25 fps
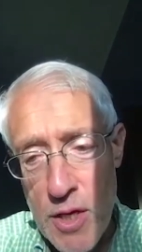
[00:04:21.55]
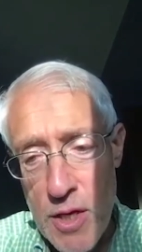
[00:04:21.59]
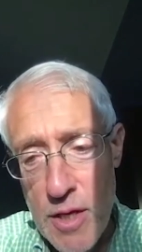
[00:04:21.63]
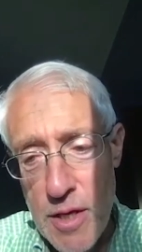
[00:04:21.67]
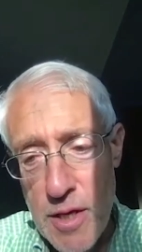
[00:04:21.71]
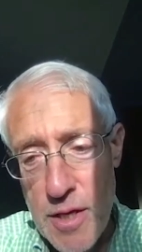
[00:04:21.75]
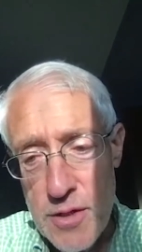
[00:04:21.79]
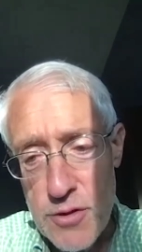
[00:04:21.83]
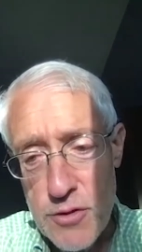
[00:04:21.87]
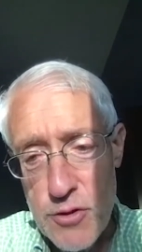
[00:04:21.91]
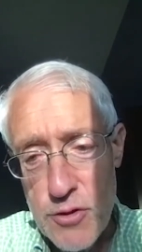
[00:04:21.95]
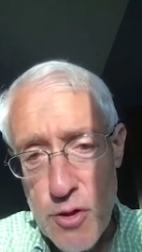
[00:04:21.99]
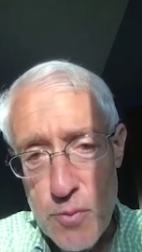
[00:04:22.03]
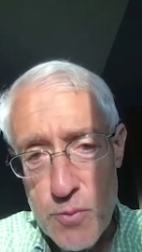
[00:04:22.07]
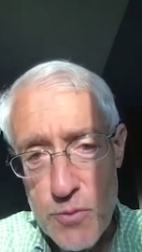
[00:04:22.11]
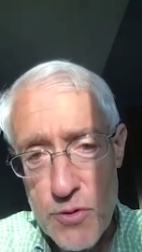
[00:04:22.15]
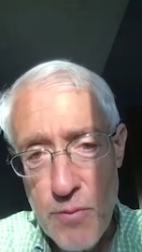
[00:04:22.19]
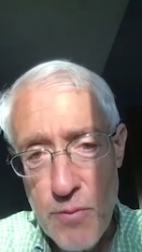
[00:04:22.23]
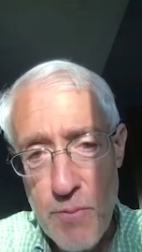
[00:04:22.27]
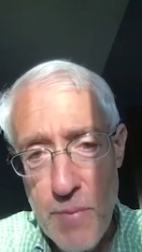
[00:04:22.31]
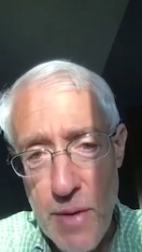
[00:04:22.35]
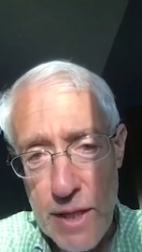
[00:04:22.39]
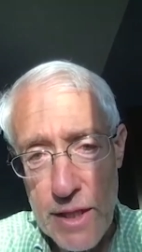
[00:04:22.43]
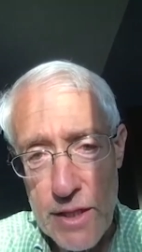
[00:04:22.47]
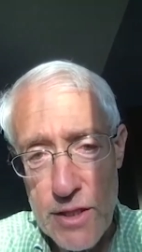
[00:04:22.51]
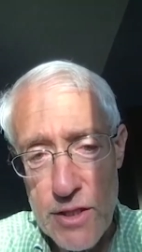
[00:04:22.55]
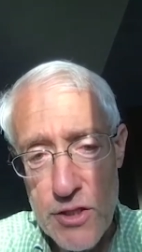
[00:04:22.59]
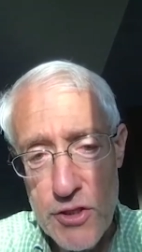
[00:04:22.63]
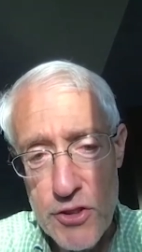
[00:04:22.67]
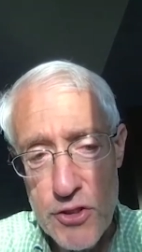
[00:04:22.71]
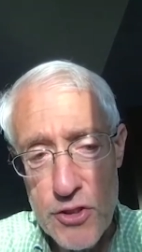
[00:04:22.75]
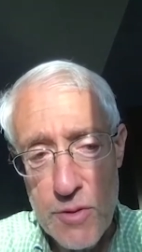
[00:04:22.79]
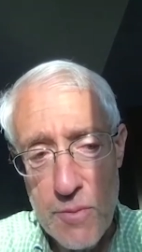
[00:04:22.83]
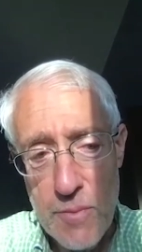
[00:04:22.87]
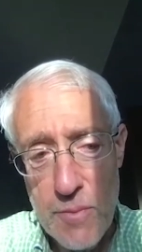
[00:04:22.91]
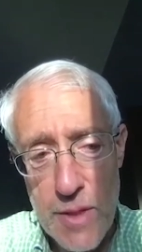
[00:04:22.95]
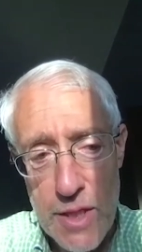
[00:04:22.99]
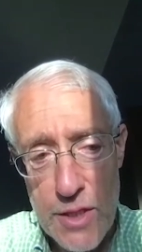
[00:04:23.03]
in terms of
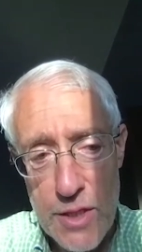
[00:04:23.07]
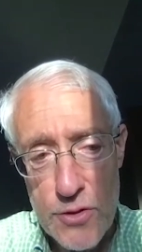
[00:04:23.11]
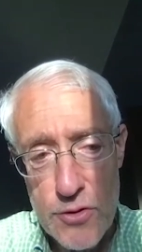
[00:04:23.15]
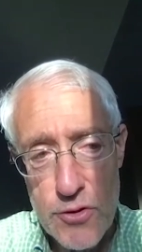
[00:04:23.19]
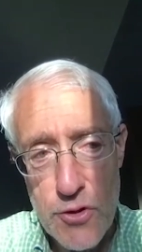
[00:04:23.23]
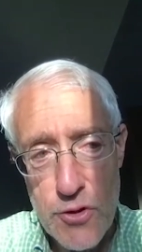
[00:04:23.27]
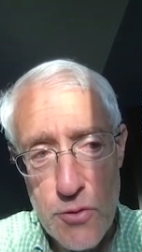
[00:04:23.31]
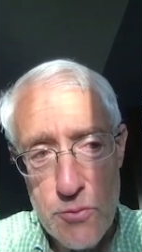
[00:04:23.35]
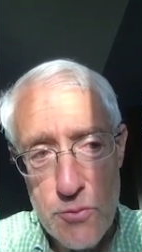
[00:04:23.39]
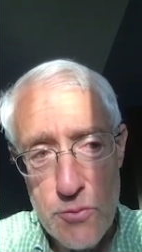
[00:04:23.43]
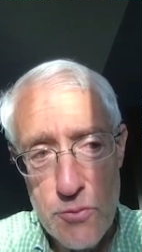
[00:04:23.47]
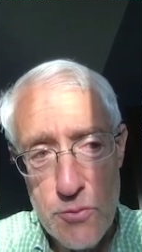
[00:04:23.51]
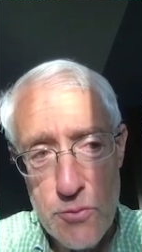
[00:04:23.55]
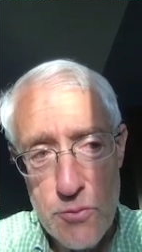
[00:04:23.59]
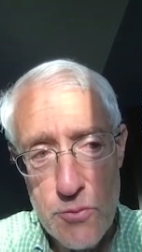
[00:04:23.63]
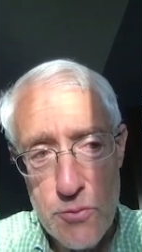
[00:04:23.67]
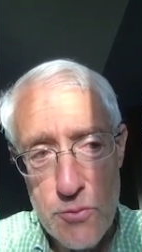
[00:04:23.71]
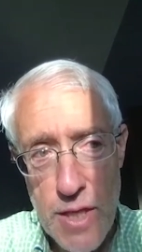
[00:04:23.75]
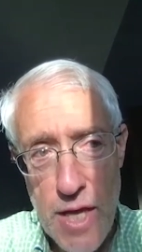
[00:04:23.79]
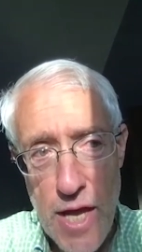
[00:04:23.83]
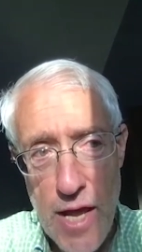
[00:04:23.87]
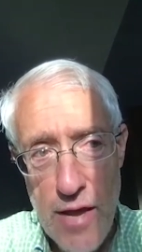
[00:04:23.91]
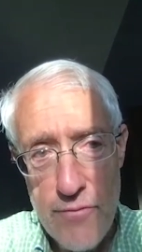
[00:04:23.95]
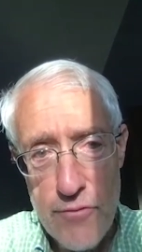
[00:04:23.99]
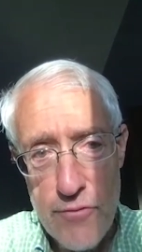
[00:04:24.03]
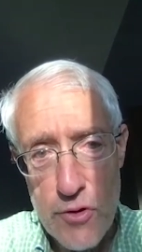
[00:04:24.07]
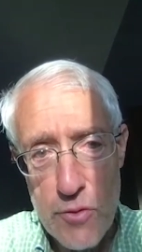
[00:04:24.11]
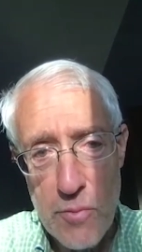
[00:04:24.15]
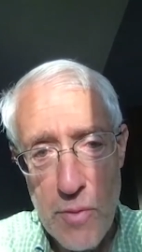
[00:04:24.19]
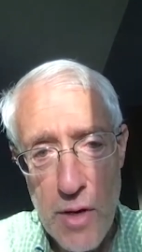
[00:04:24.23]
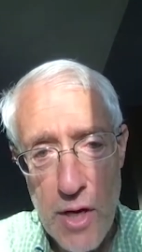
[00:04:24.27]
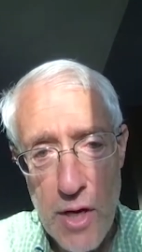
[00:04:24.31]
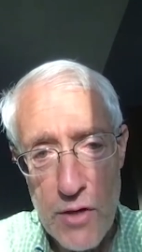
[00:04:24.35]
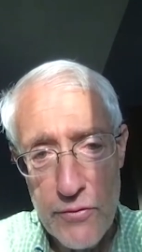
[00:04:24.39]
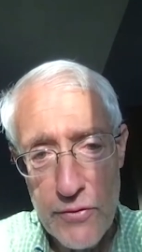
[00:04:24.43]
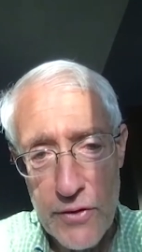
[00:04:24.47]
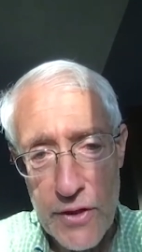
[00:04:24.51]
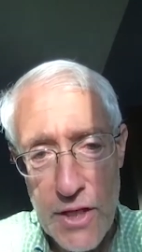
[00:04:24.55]
mechanism and in terms of behavior
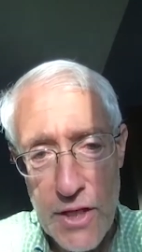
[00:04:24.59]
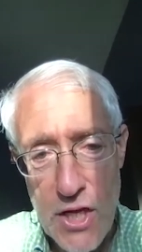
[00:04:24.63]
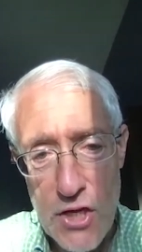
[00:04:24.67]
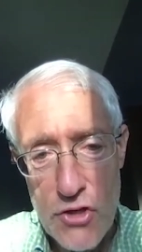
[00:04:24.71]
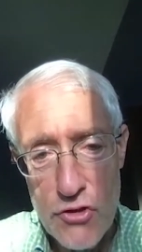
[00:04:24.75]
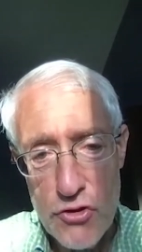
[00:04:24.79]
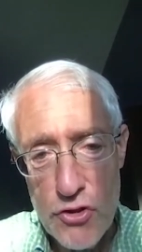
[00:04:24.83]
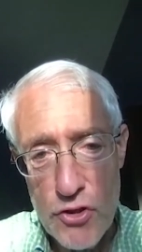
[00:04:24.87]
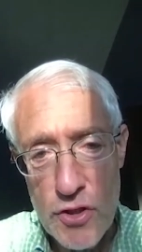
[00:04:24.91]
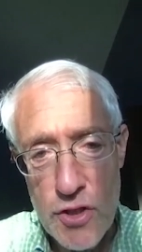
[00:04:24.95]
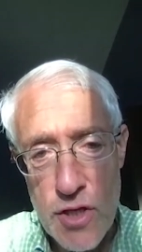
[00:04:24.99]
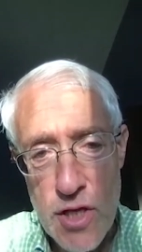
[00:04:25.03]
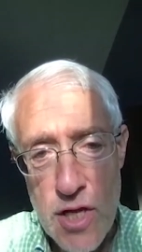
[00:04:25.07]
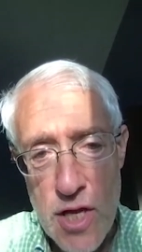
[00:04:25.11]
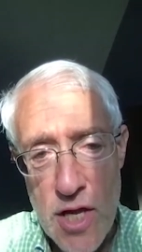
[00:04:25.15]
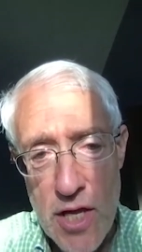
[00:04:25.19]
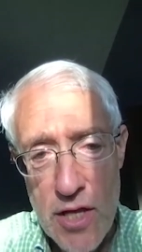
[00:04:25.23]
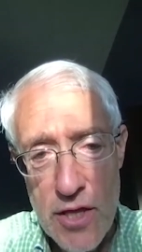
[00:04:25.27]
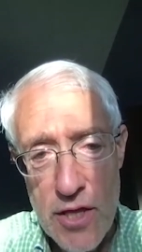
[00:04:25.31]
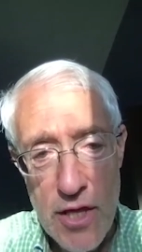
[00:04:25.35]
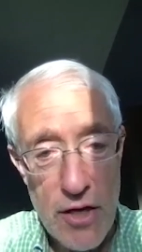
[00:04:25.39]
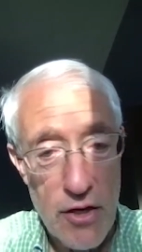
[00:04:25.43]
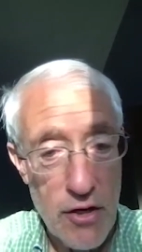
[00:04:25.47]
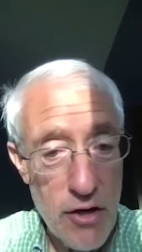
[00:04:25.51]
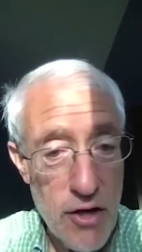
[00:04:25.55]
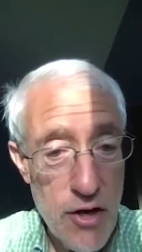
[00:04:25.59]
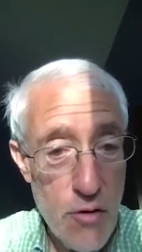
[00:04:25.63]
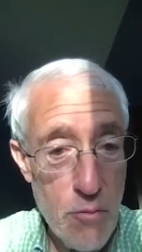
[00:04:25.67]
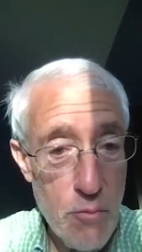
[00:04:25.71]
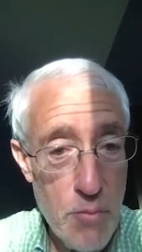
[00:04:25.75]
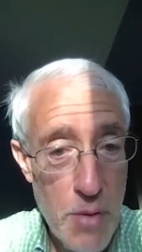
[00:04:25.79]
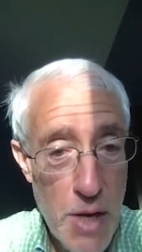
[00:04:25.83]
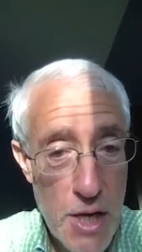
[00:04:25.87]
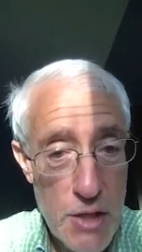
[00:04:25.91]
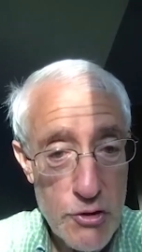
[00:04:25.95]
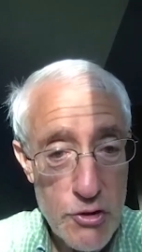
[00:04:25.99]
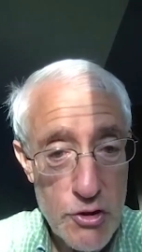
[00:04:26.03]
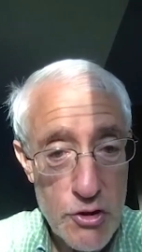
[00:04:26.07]
modification that'll help
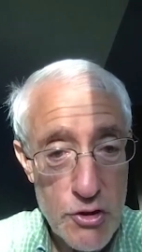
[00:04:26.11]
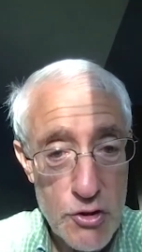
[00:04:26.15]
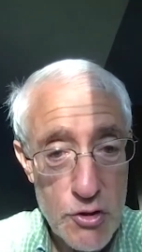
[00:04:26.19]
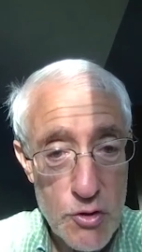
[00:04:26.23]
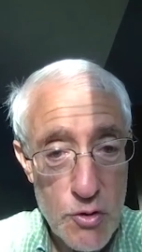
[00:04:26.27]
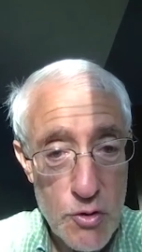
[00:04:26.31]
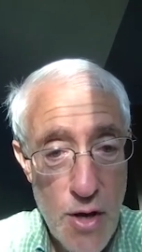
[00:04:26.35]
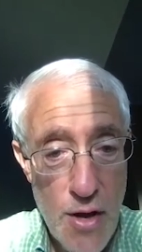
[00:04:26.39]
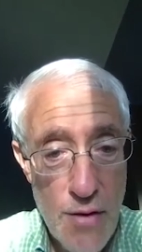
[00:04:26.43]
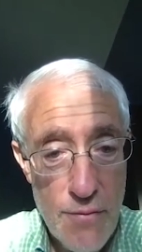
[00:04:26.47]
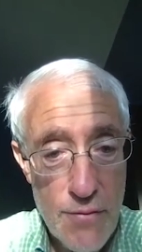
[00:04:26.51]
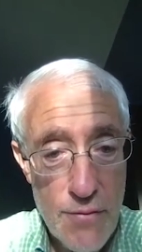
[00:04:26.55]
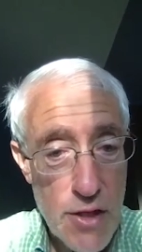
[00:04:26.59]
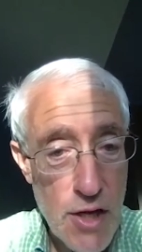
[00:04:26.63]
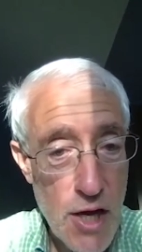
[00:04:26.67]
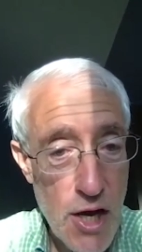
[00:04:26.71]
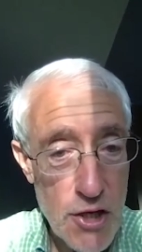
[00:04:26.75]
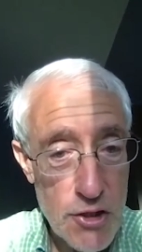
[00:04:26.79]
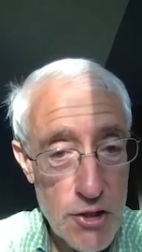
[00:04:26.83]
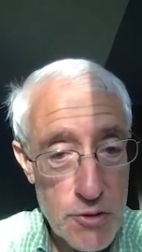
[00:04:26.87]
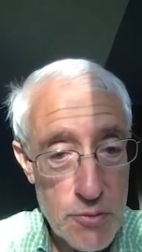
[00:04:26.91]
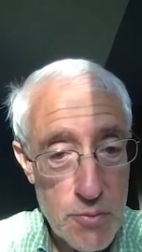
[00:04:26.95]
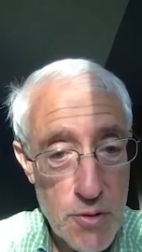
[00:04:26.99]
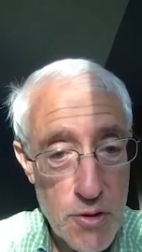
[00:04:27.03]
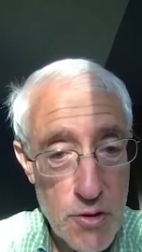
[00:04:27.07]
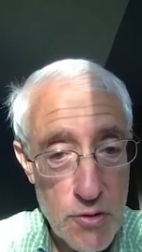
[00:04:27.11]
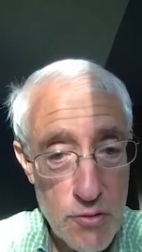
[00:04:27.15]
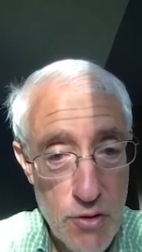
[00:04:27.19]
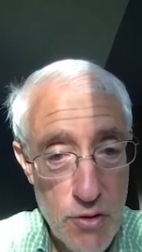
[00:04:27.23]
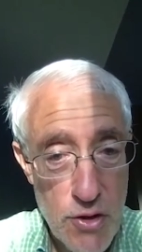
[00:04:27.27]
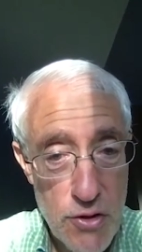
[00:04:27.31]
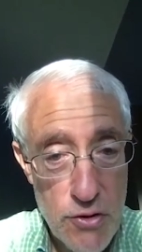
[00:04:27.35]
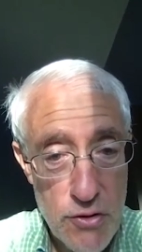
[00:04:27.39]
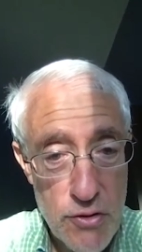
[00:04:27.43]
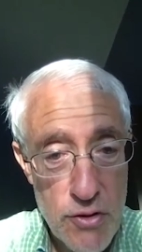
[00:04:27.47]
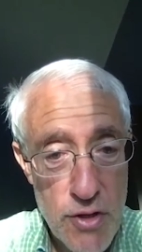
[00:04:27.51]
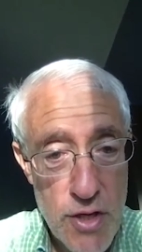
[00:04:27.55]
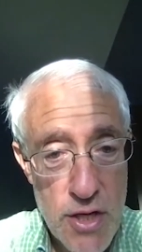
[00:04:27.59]
patients who have anosmia or
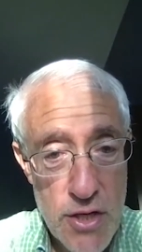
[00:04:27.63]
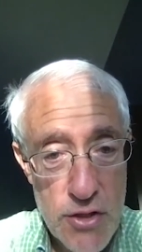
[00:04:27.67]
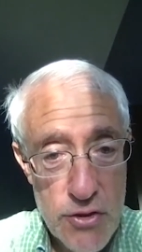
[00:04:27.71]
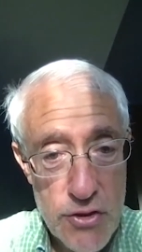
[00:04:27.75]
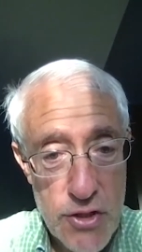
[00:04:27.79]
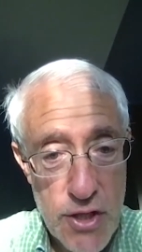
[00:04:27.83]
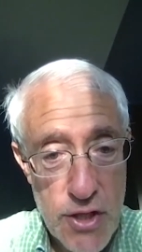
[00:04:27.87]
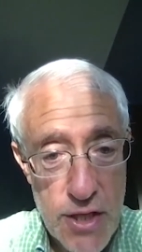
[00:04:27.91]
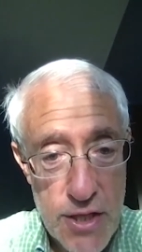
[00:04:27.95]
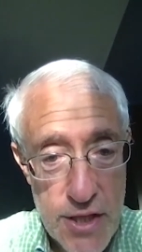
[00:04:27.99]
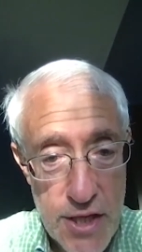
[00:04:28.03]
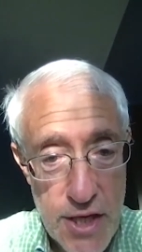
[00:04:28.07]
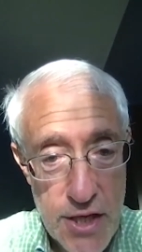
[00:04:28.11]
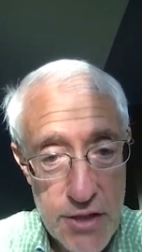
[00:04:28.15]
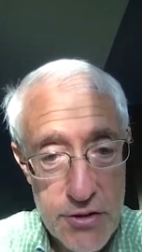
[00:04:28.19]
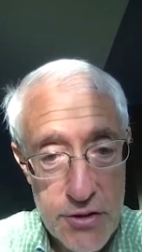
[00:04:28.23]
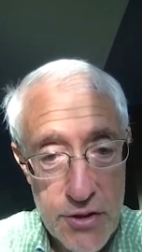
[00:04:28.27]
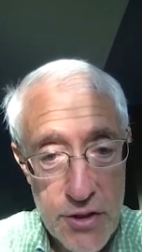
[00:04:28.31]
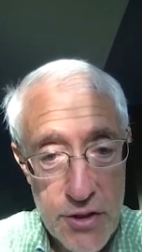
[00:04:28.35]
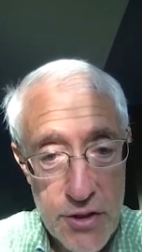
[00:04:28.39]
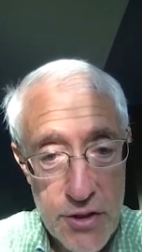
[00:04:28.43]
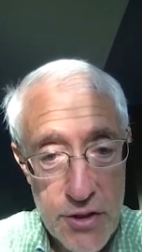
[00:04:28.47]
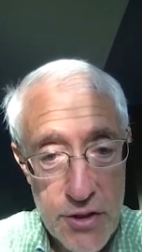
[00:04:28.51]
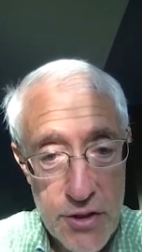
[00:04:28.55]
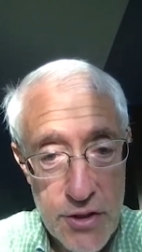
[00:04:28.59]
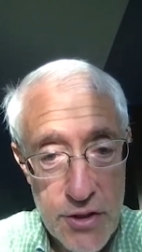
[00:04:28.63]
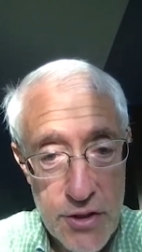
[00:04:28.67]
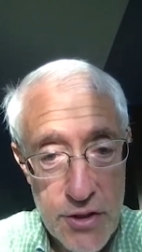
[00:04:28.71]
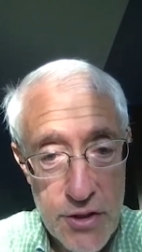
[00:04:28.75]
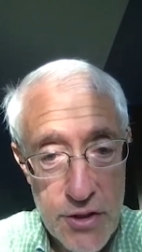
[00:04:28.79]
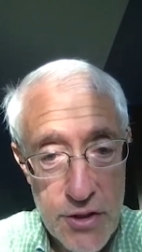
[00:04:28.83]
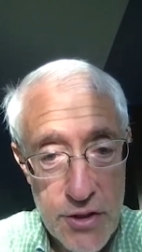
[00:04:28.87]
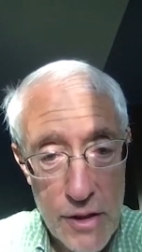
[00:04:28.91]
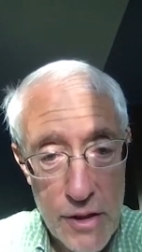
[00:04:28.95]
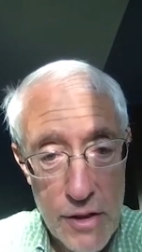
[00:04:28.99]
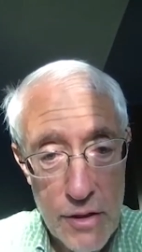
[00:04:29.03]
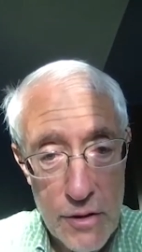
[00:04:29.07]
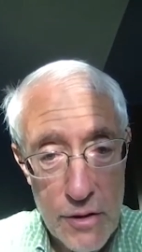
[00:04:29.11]
other C N S
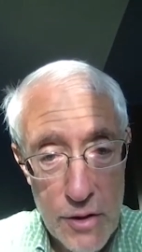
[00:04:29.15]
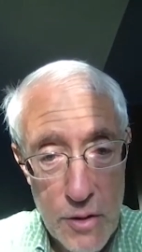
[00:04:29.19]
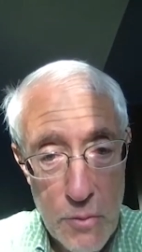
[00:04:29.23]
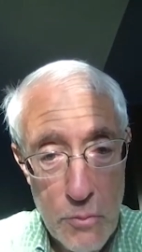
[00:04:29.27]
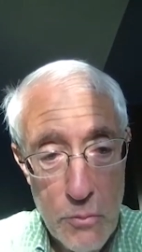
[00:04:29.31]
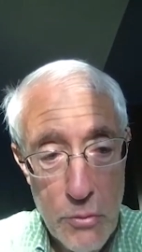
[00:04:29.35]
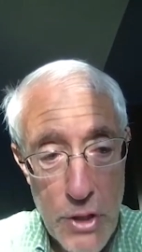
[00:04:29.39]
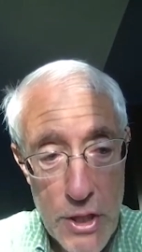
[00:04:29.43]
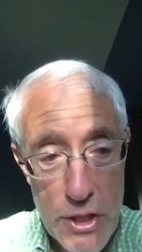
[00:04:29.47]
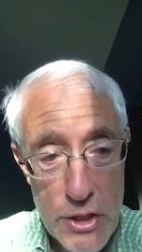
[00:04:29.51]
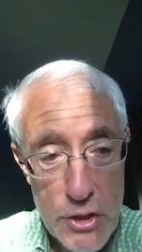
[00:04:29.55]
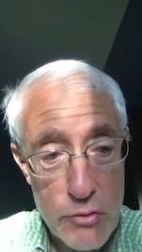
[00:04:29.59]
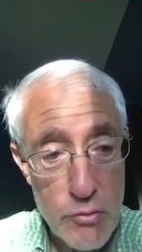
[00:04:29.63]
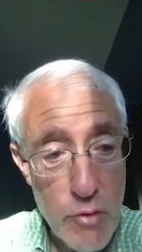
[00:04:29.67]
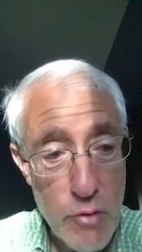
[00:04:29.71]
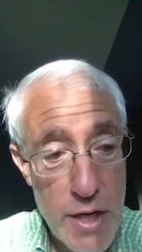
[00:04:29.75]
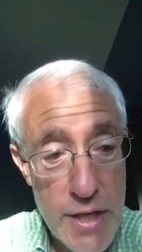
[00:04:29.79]
uh, complaints.